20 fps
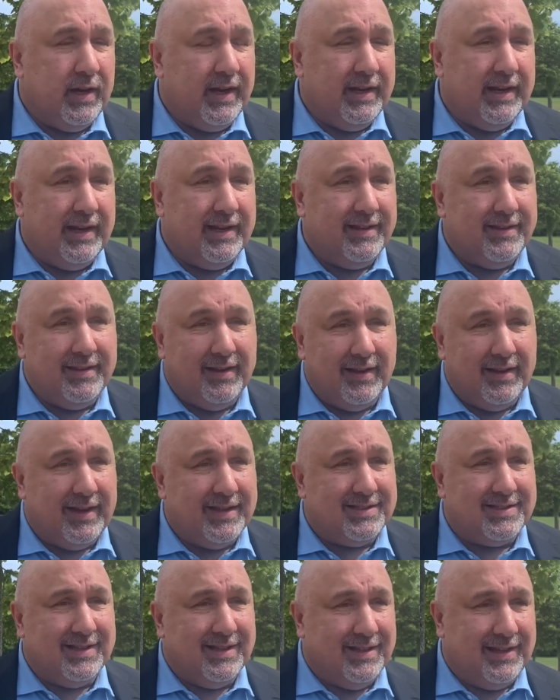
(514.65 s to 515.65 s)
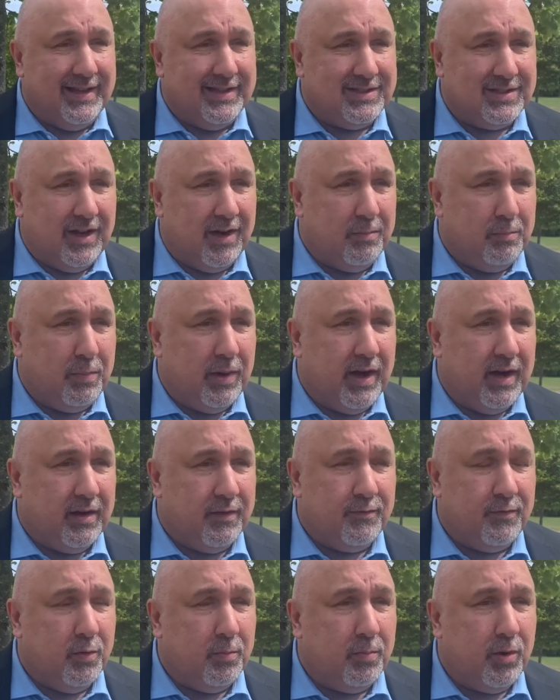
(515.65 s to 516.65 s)
and that's our part
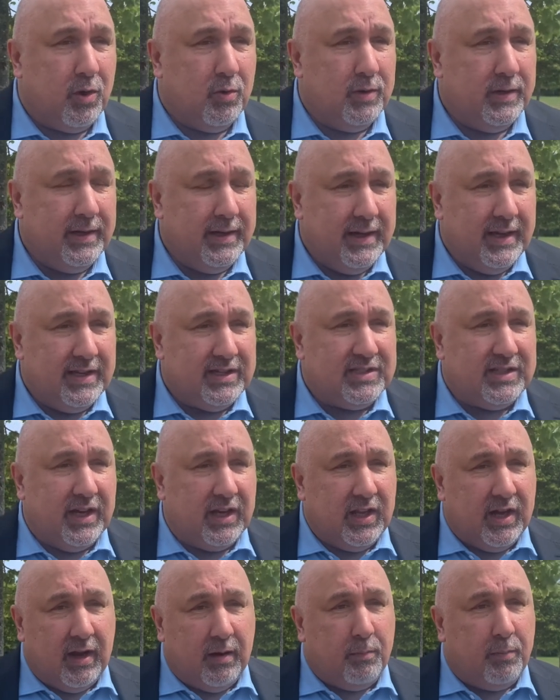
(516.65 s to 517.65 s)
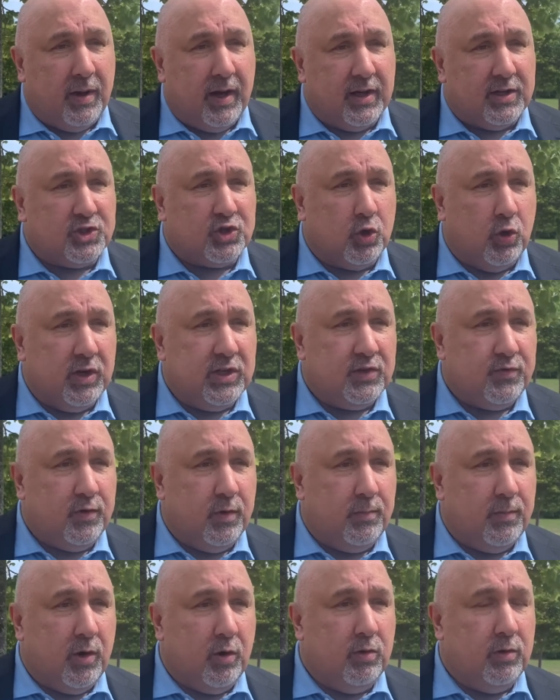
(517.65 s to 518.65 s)
of football. It's certainly our part of Scottish
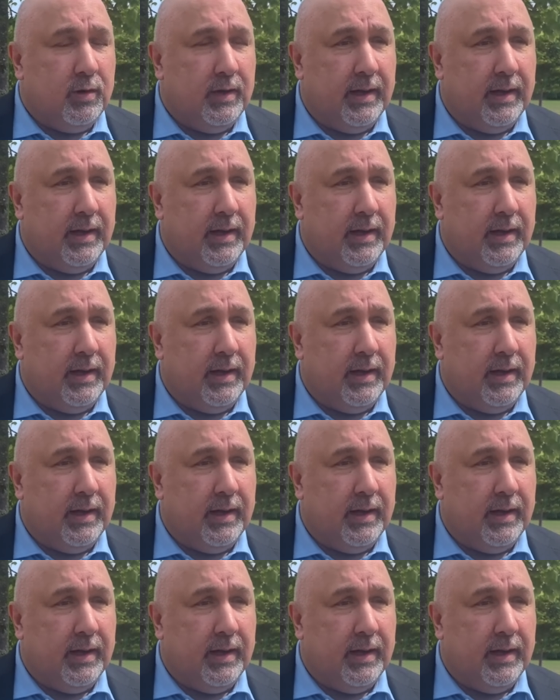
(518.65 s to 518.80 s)
football.